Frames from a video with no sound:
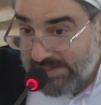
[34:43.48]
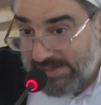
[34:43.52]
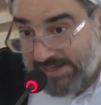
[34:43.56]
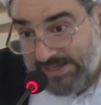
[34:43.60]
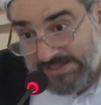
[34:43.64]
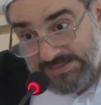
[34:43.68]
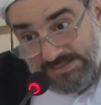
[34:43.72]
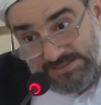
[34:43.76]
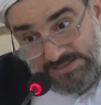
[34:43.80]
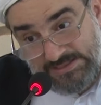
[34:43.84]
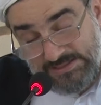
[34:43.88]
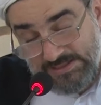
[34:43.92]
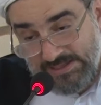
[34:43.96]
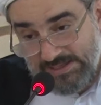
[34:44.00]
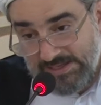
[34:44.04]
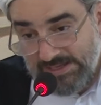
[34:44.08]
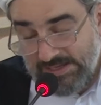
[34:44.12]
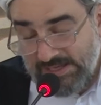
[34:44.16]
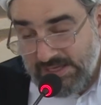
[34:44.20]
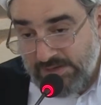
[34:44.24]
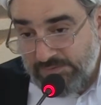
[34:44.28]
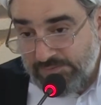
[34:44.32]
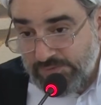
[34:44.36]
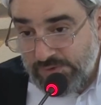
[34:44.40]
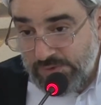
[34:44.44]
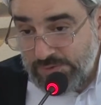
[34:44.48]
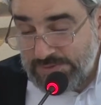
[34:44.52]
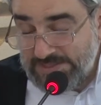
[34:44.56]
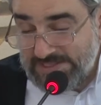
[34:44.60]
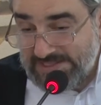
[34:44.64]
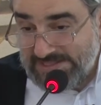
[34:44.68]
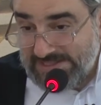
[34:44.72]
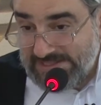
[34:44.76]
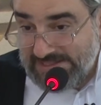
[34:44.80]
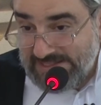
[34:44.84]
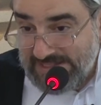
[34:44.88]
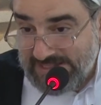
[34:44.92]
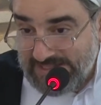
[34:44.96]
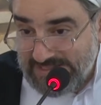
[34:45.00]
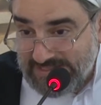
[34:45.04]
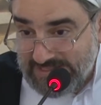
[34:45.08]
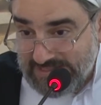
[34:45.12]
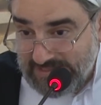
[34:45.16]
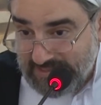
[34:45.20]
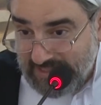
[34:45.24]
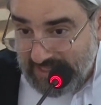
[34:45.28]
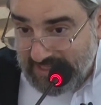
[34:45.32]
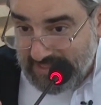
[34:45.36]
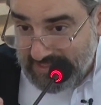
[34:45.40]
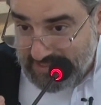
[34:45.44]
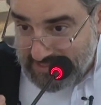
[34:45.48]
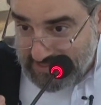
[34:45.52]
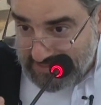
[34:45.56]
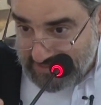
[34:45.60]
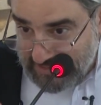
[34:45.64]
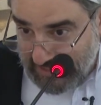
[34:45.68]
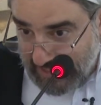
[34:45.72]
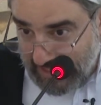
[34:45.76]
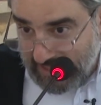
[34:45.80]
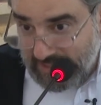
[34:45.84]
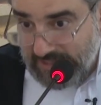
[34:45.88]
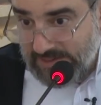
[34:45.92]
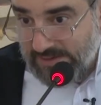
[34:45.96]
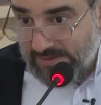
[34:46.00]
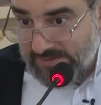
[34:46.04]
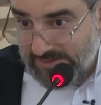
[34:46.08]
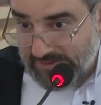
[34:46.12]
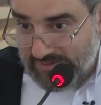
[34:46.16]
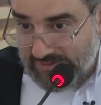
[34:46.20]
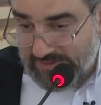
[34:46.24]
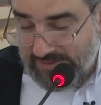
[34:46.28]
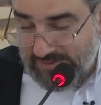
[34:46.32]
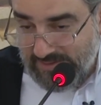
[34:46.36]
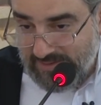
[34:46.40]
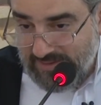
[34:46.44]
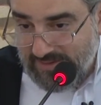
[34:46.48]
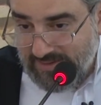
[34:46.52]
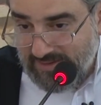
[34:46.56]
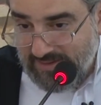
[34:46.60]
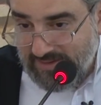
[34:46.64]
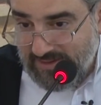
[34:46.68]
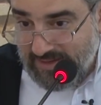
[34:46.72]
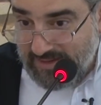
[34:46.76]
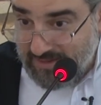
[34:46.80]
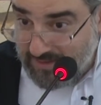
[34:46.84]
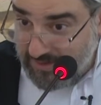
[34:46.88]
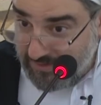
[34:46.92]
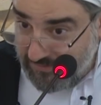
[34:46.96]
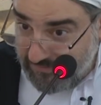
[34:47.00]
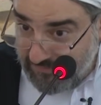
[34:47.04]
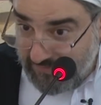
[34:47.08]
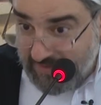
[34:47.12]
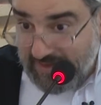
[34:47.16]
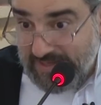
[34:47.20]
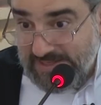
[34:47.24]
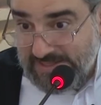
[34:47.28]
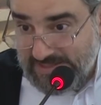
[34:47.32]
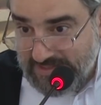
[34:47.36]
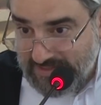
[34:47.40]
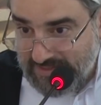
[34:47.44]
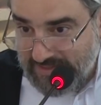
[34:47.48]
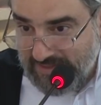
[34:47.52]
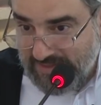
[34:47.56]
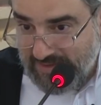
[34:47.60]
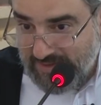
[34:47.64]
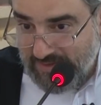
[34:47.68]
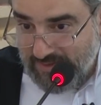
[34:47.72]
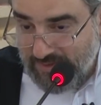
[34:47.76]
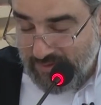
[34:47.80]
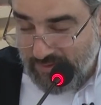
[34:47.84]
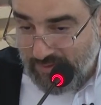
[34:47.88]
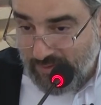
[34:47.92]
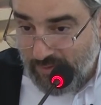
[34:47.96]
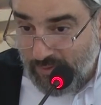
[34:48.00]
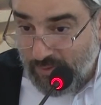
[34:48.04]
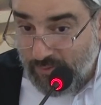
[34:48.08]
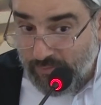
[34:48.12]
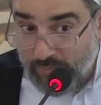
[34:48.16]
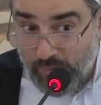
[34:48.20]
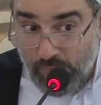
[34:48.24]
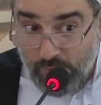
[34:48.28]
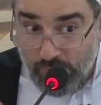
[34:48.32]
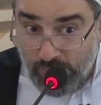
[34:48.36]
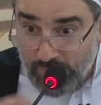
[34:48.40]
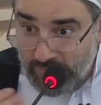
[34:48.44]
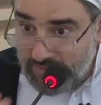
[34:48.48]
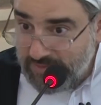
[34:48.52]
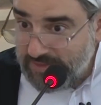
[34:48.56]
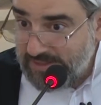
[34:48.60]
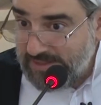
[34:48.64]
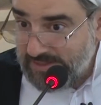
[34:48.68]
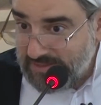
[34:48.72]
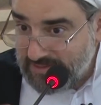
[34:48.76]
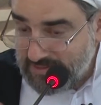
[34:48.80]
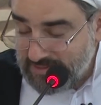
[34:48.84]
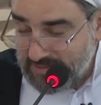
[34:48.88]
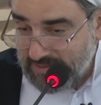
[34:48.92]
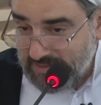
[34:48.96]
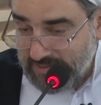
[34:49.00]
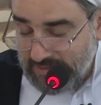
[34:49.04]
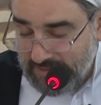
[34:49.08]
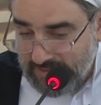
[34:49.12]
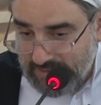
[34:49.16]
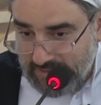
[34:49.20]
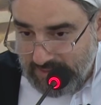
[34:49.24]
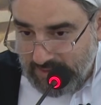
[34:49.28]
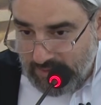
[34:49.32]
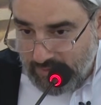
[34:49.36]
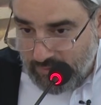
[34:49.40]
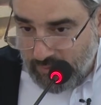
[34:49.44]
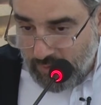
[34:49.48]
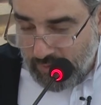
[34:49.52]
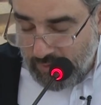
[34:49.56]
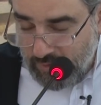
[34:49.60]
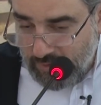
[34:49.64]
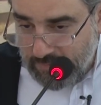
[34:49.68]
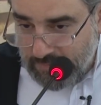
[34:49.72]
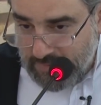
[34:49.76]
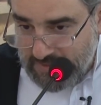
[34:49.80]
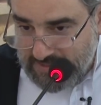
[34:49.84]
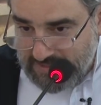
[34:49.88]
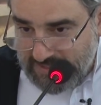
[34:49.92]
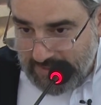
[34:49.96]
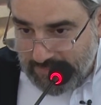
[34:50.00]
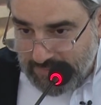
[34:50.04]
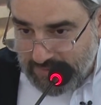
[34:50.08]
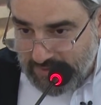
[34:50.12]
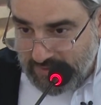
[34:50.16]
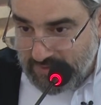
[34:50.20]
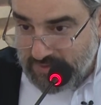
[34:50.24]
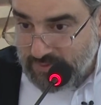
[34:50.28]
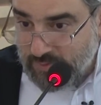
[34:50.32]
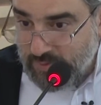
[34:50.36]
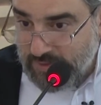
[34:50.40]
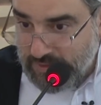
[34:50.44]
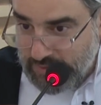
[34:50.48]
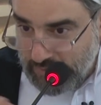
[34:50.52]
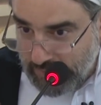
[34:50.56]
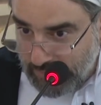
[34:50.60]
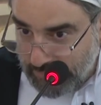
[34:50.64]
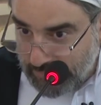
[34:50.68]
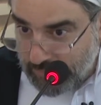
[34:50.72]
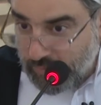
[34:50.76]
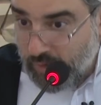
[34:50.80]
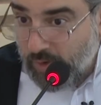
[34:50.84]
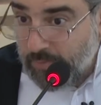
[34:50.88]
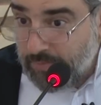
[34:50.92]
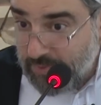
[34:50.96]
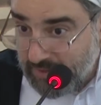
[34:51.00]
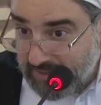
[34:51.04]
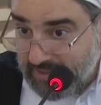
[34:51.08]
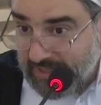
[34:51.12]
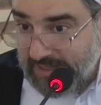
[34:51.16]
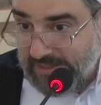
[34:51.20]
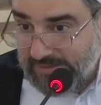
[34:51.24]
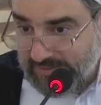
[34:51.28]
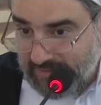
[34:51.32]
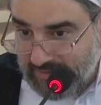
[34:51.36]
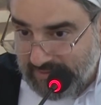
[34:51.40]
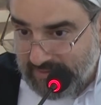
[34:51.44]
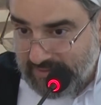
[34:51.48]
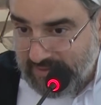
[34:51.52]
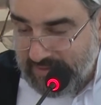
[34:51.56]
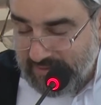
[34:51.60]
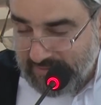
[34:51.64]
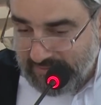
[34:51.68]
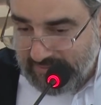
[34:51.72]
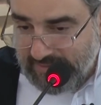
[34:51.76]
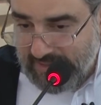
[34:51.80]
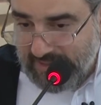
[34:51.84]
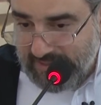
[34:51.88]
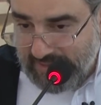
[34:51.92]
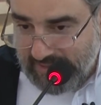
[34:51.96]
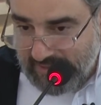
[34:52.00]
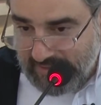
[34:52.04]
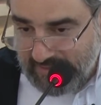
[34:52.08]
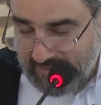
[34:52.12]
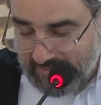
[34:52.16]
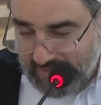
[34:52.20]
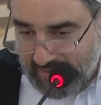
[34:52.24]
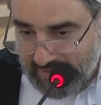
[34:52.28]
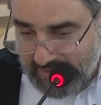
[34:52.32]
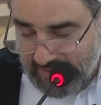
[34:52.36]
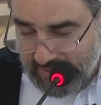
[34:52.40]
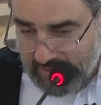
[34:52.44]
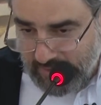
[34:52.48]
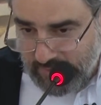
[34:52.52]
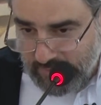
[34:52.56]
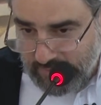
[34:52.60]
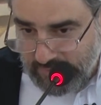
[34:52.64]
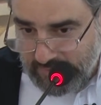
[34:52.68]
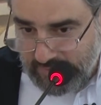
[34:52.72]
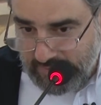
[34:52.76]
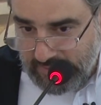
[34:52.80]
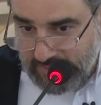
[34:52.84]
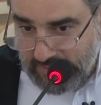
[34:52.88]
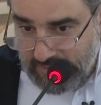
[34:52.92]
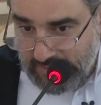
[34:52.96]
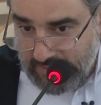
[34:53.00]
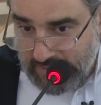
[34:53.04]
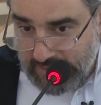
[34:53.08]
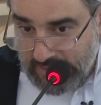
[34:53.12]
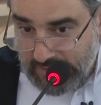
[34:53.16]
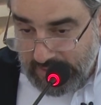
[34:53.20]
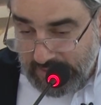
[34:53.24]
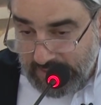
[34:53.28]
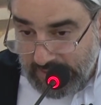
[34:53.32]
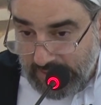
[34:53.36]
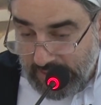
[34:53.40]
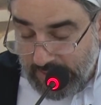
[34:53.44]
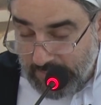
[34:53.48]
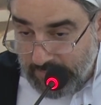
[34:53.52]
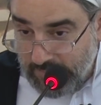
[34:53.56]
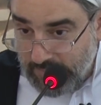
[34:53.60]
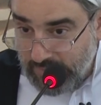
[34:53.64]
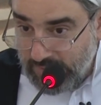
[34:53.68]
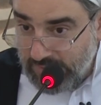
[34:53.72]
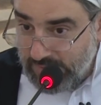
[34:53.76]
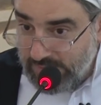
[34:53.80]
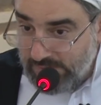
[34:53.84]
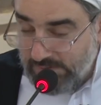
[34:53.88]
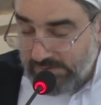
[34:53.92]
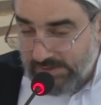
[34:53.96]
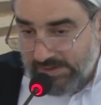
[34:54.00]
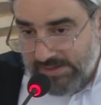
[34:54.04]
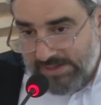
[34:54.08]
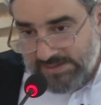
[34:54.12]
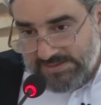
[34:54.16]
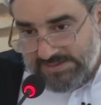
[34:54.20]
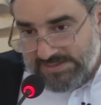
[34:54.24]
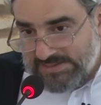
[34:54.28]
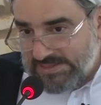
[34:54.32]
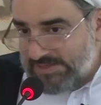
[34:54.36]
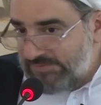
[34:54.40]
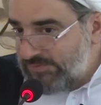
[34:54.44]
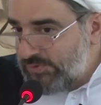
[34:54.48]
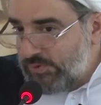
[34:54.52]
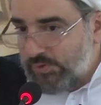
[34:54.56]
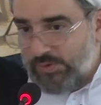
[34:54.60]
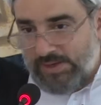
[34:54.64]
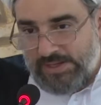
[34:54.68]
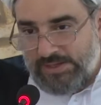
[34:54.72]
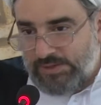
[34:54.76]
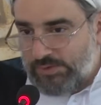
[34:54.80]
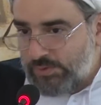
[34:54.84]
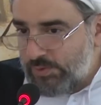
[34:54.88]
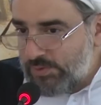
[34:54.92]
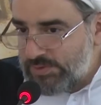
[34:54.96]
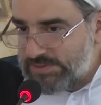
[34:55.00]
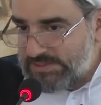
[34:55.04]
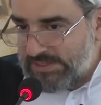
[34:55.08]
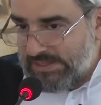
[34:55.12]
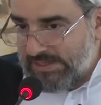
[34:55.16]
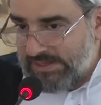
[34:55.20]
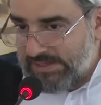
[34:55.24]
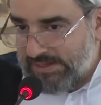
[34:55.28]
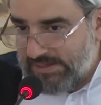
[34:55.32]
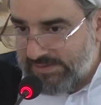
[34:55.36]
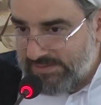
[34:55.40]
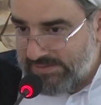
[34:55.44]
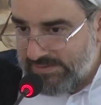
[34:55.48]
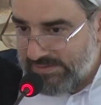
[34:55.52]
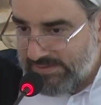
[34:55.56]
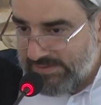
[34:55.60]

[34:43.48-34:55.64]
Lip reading: if you stay silent in the face of all these wrong perceptions which are propagated day in, day out, it's as if you're endorsing it.